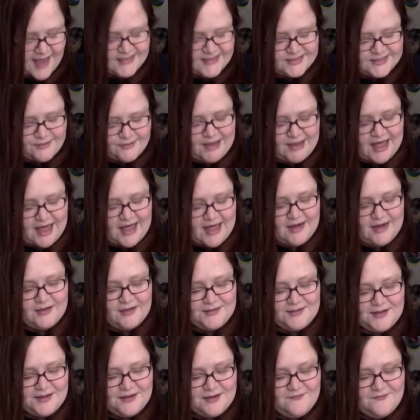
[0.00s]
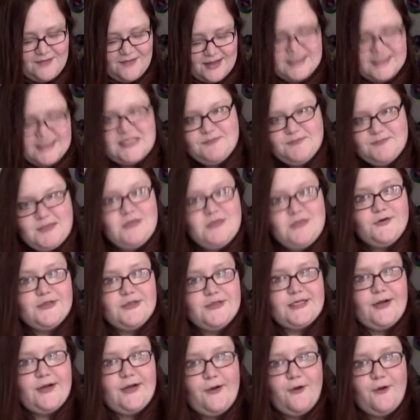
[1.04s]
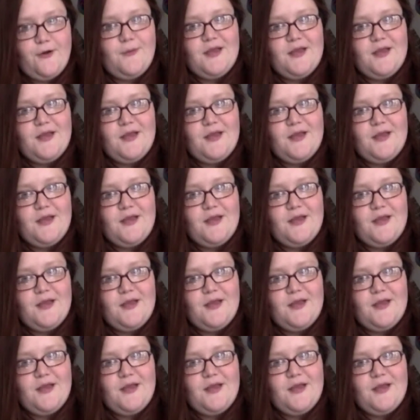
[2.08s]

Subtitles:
so I had a lot of nice spindles at home.